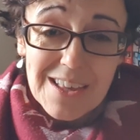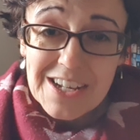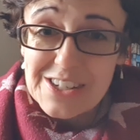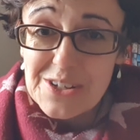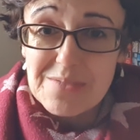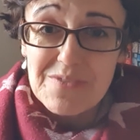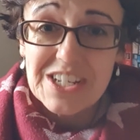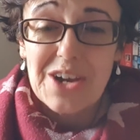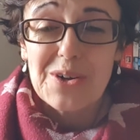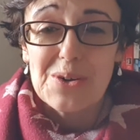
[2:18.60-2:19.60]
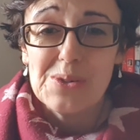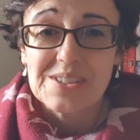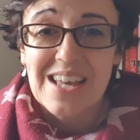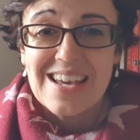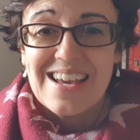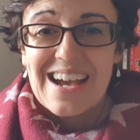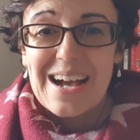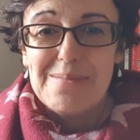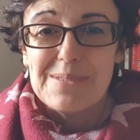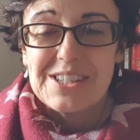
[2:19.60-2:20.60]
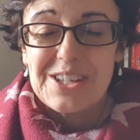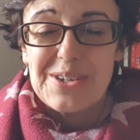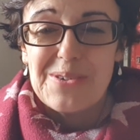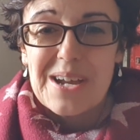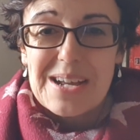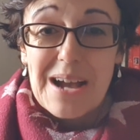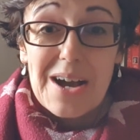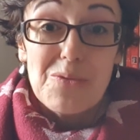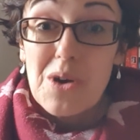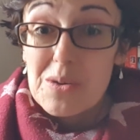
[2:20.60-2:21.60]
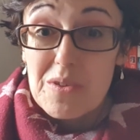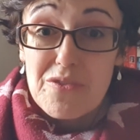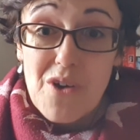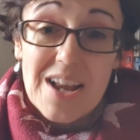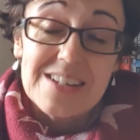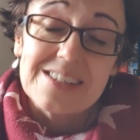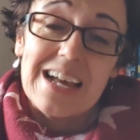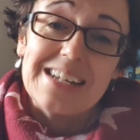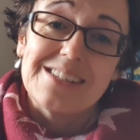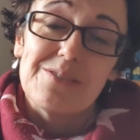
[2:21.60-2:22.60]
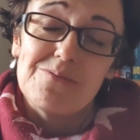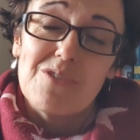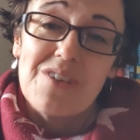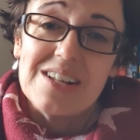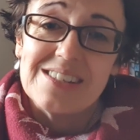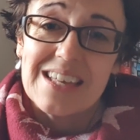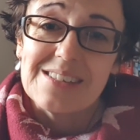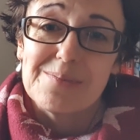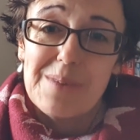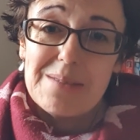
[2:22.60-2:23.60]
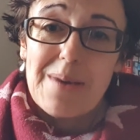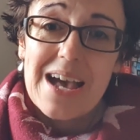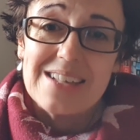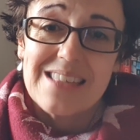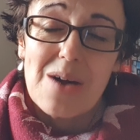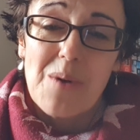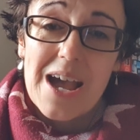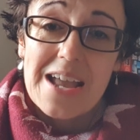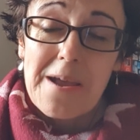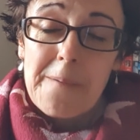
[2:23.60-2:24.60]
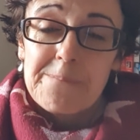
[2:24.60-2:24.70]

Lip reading: do some video calls to work with friends and revise things in pairs that way.